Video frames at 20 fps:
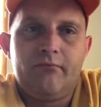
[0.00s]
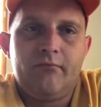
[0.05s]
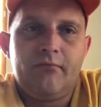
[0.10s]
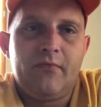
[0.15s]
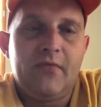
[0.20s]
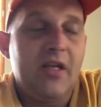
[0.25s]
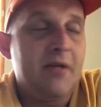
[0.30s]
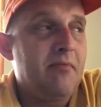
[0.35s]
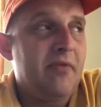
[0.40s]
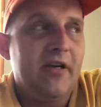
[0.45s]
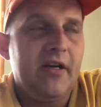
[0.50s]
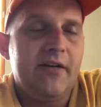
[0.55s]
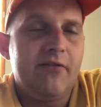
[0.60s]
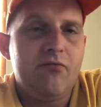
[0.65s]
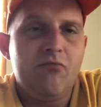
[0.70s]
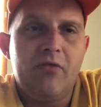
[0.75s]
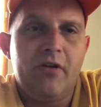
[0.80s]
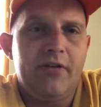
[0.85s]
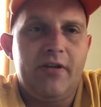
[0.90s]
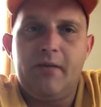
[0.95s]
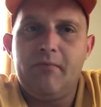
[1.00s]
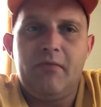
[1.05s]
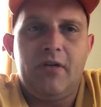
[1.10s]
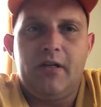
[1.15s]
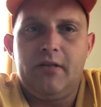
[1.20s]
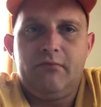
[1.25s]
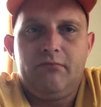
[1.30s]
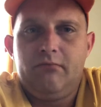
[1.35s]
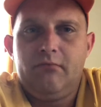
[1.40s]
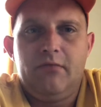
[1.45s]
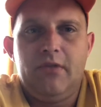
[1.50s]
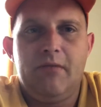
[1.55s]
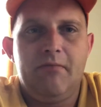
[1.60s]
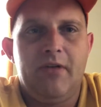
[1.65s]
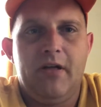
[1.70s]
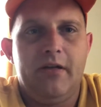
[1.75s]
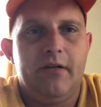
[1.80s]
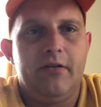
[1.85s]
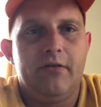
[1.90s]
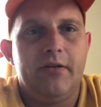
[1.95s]
They pay every month. I'm not
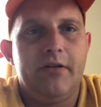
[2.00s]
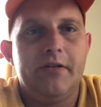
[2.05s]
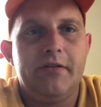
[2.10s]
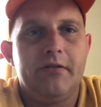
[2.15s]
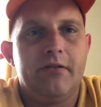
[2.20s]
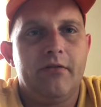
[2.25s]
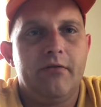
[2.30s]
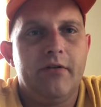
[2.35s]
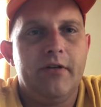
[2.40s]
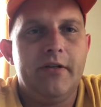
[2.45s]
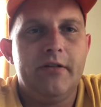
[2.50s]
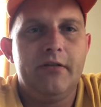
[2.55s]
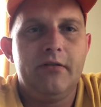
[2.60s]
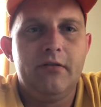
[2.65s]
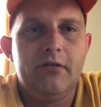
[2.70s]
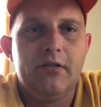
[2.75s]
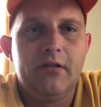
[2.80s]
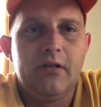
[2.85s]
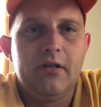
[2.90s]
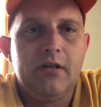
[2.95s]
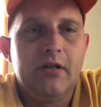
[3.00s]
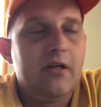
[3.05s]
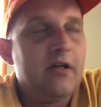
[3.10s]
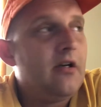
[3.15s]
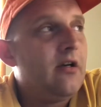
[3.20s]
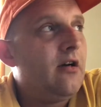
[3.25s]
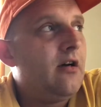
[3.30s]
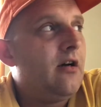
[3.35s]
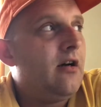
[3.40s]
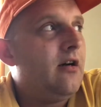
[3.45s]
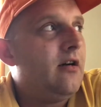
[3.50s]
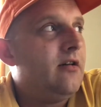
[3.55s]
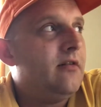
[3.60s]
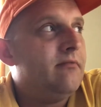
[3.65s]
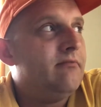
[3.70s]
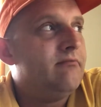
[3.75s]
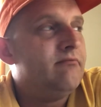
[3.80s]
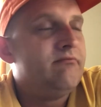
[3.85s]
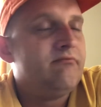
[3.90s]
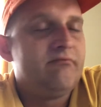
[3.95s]
increasing their rent.
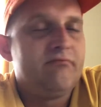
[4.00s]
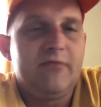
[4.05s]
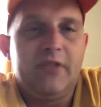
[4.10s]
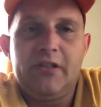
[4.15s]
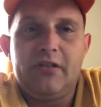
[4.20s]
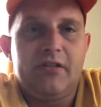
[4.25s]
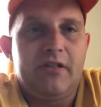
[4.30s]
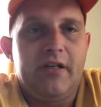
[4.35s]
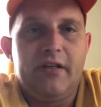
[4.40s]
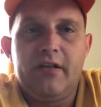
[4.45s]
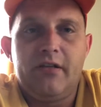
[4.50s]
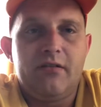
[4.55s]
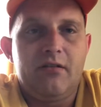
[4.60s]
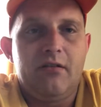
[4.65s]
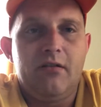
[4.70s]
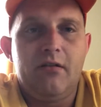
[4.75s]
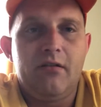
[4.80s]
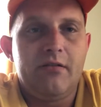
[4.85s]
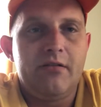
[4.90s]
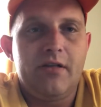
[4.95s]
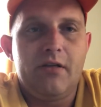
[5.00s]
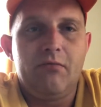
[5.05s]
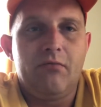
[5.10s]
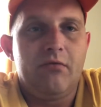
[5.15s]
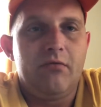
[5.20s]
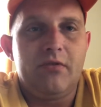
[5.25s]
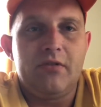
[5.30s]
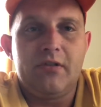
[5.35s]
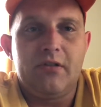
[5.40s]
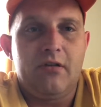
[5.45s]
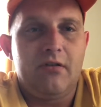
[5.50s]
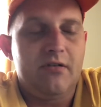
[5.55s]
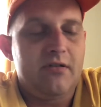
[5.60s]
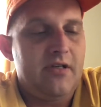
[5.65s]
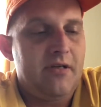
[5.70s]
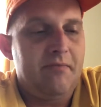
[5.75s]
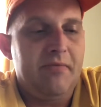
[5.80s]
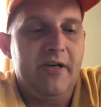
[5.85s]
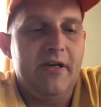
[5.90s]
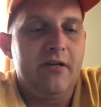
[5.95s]
They can stay there as long as they want, as long as
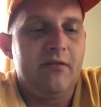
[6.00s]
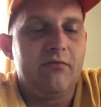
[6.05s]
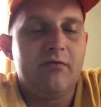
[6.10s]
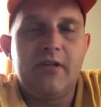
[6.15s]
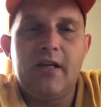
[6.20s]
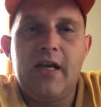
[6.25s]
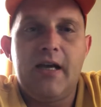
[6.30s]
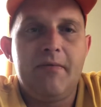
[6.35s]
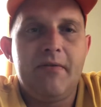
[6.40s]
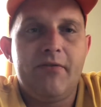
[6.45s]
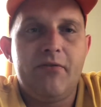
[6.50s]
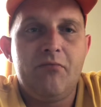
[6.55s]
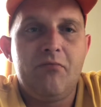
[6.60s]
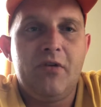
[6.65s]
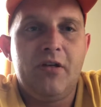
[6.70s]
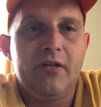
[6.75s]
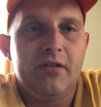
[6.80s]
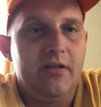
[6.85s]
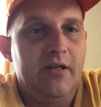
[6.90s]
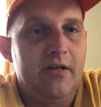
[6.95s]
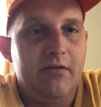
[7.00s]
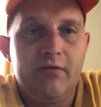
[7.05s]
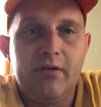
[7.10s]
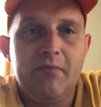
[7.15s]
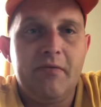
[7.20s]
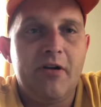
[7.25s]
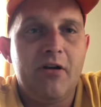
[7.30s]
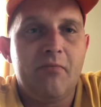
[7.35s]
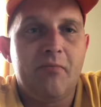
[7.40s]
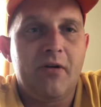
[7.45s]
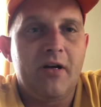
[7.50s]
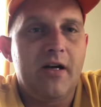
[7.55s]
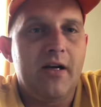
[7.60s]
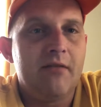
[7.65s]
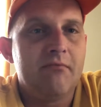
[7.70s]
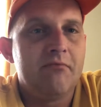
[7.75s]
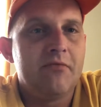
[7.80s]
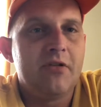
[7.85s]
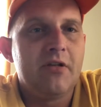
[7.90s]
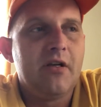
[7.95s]
they pay on time every month and they don't give me no
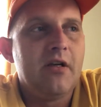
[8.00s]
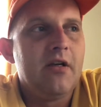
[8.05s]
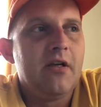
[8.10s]
problems.